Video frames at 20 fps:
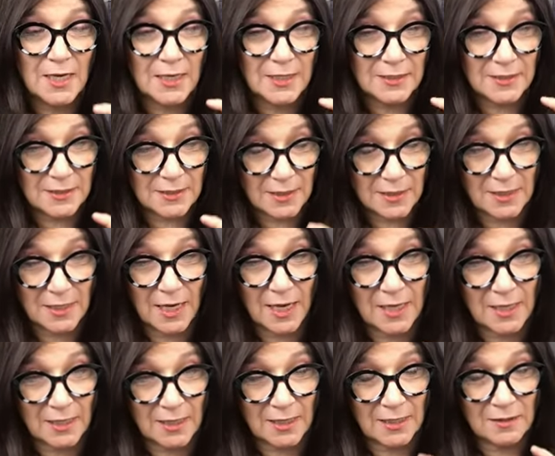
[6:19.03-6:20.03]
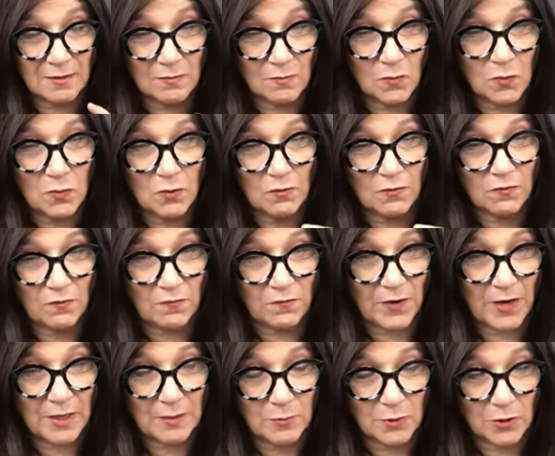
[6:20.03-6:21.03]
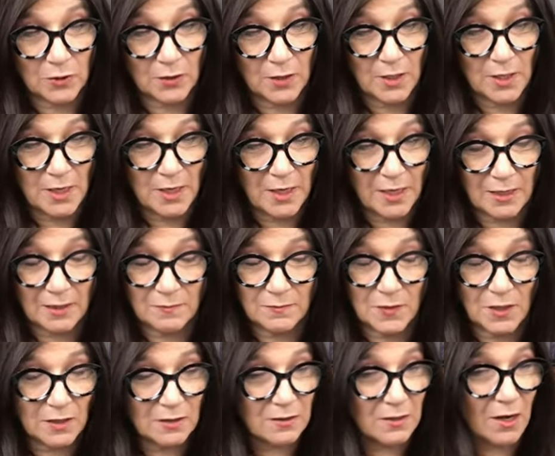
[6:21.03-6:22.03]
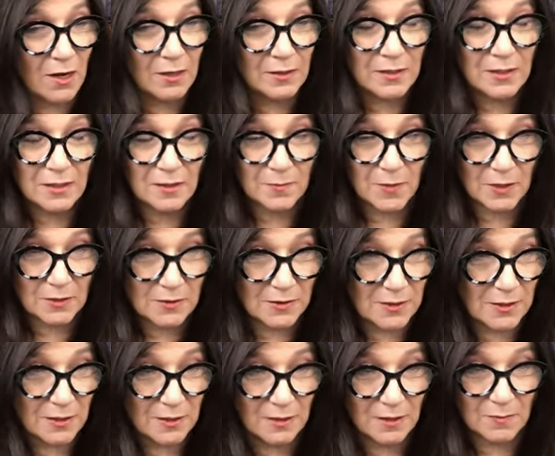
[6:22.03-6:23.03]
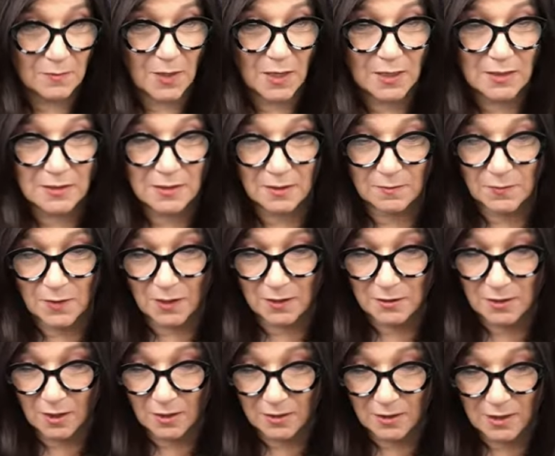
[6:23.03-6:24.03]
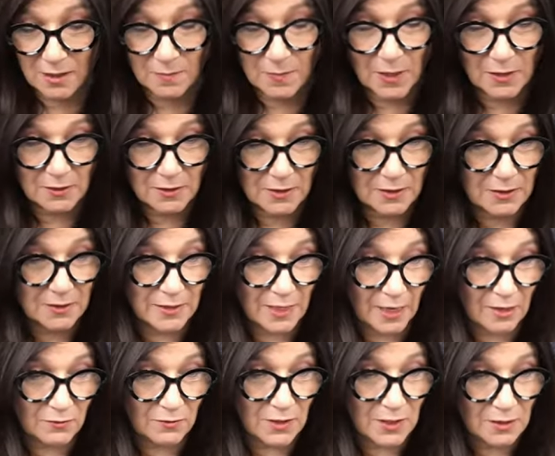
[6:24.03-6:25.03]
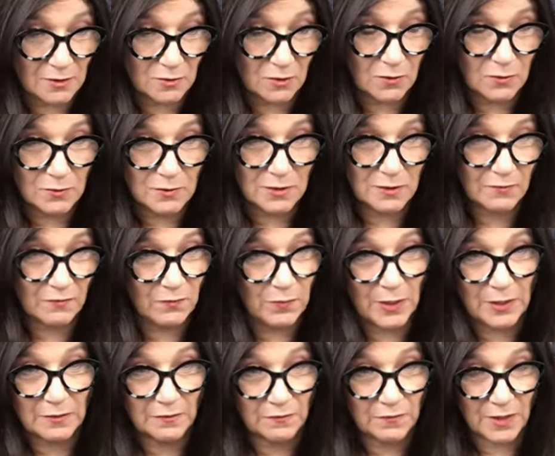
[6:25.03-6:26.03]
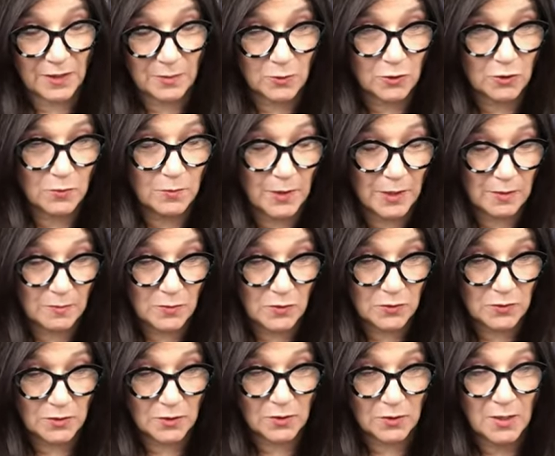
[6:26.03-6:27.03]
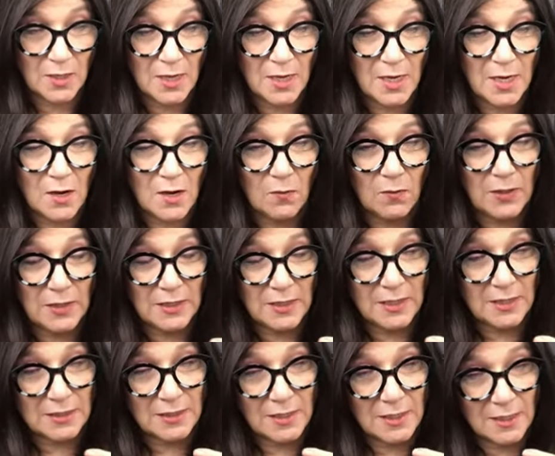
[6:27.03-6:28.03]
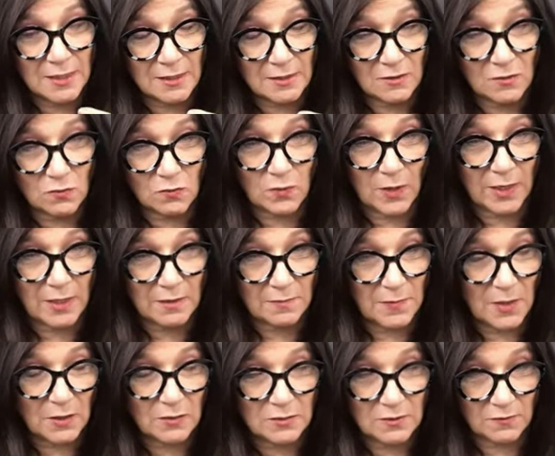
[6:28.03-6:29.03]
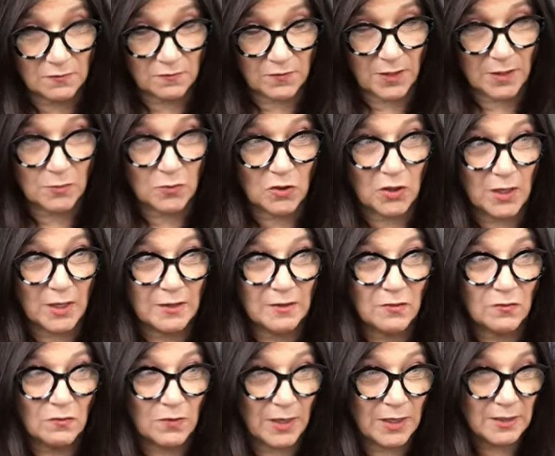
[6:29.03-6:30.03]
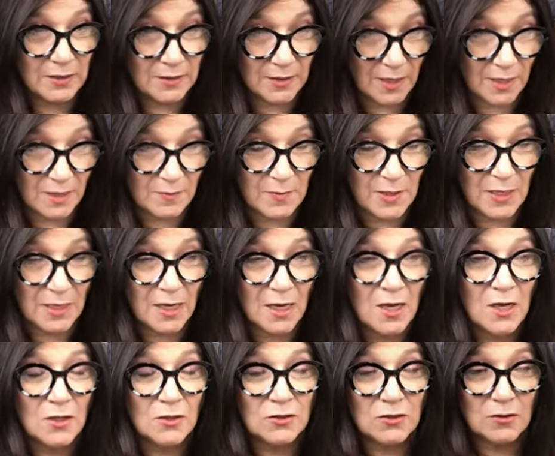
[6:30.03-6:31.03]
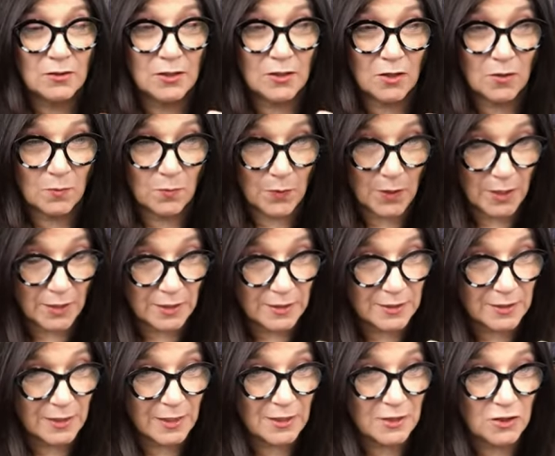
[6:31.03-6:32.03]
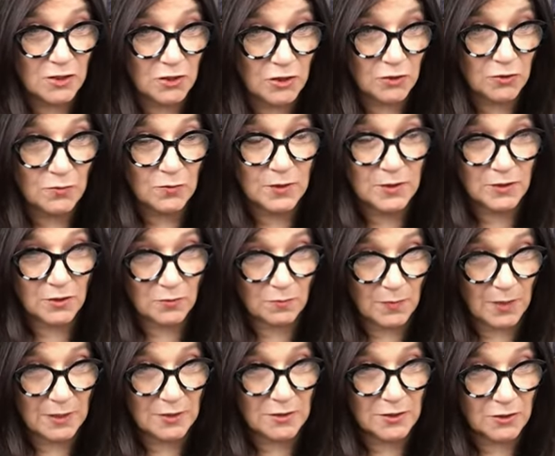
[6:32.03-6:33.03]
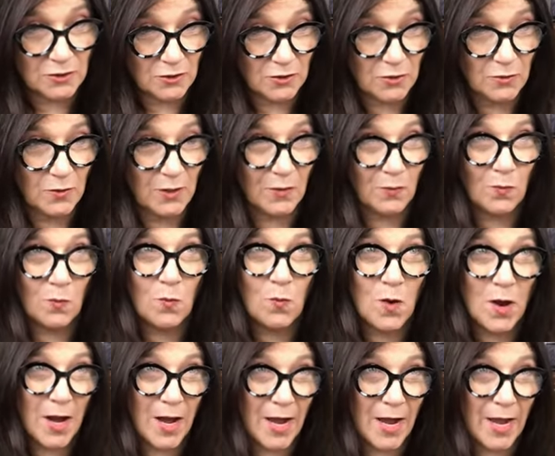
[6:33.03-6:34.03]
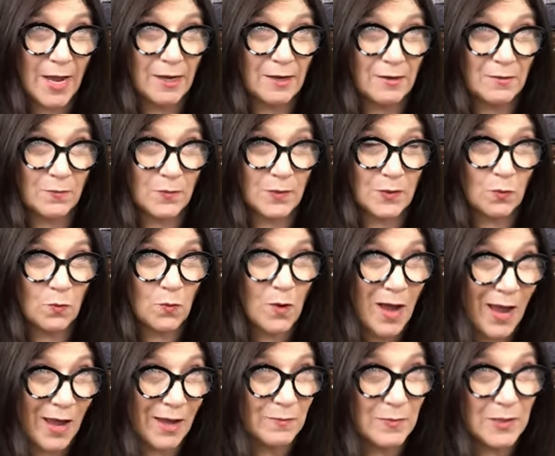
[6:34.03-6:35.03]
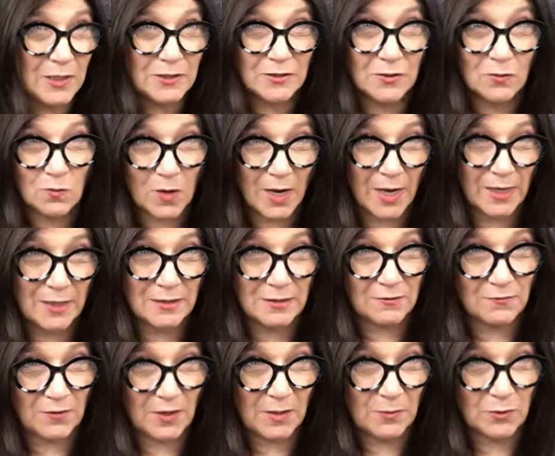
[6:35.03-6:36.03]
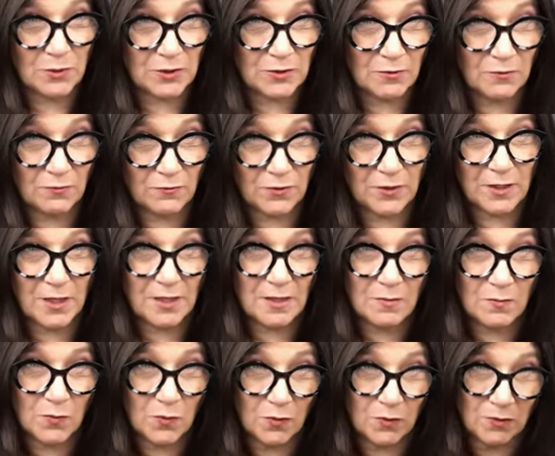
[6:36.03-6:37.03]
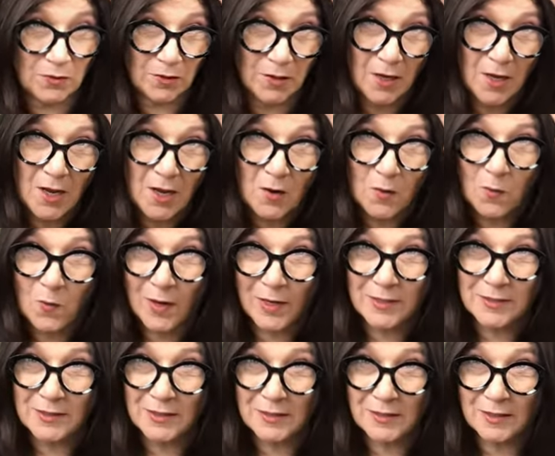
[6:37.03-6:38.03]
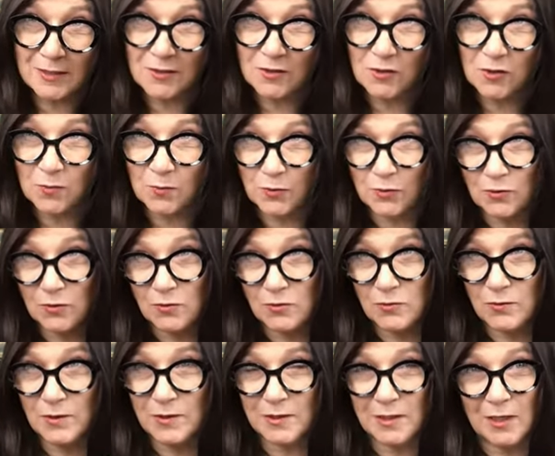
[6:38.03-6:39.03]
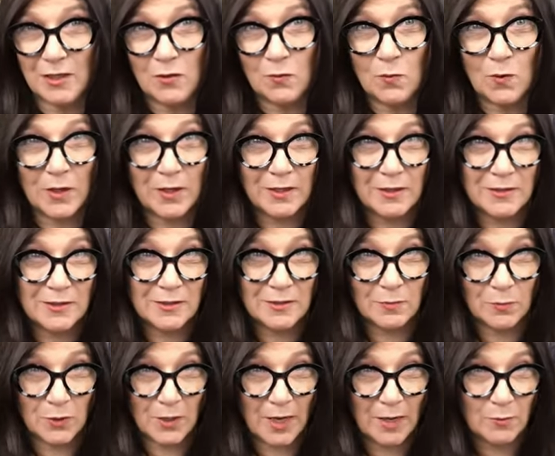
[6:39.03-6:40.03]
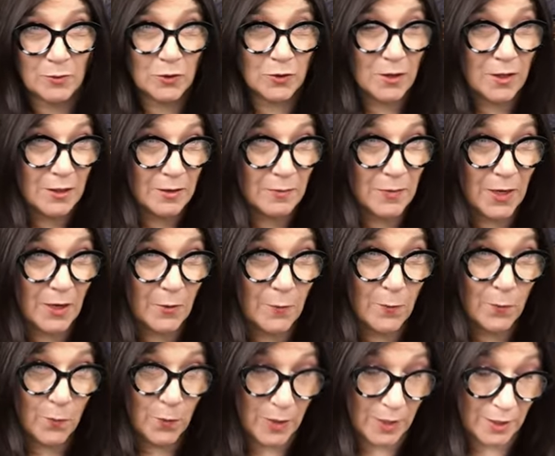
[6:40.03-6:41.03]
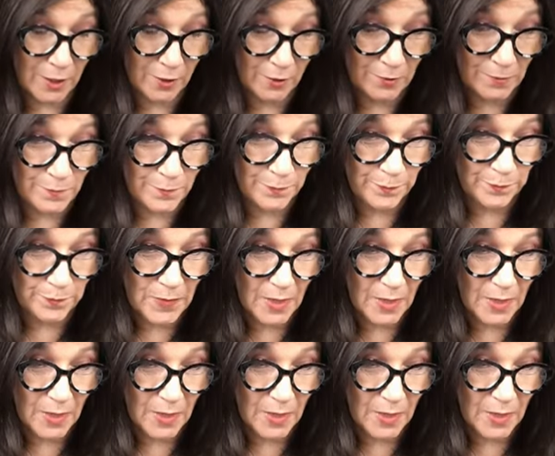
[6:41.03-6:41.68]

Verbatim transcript: is to get in more fiber and i'm not talking about psyllium husk i'm not talking about just downing loads of benefiber or metamucil we need to get in the right amounts of fiber and the right timing so that our bodies can do what they're meant to do and why. But why, Misha? Why is fiber so freaking important? Why is it this super nutrient that you want to just blabber on about? Well,